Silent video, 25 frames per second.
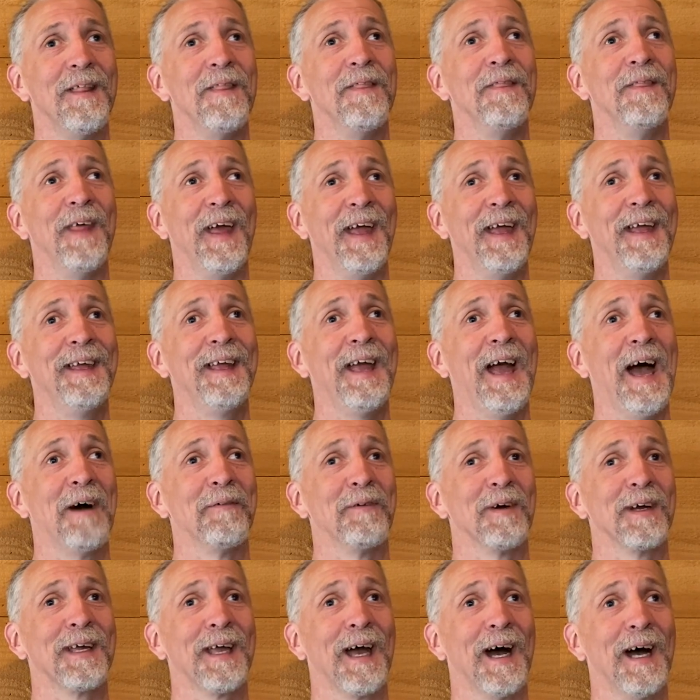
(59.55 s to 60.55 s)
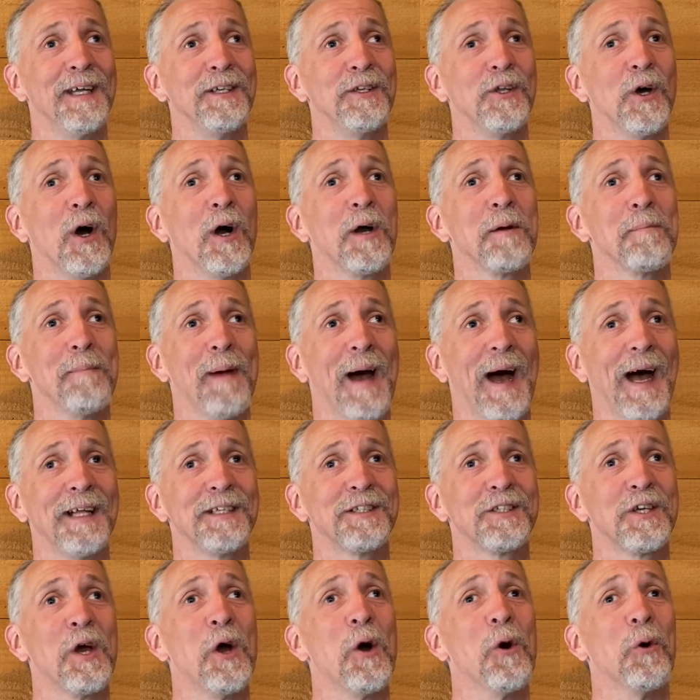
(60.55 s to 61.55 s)
They have a guide dog
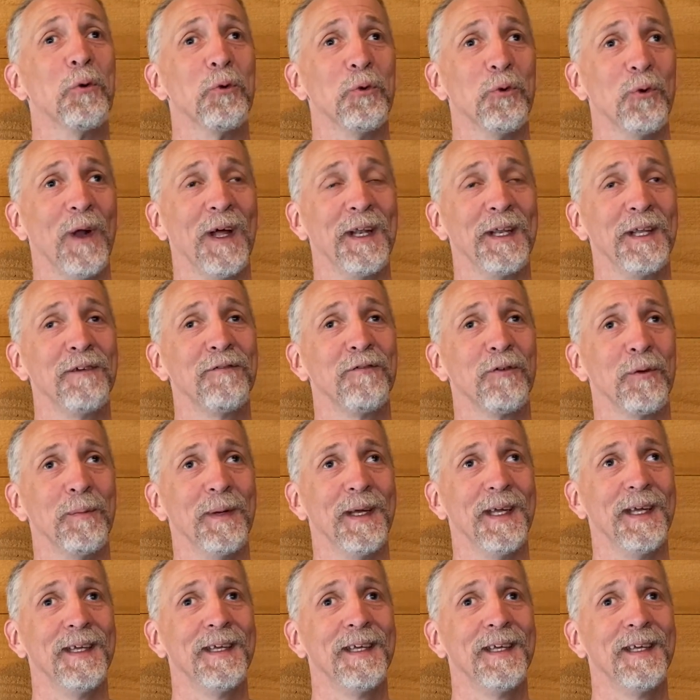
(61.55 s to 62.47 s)
match ready for me.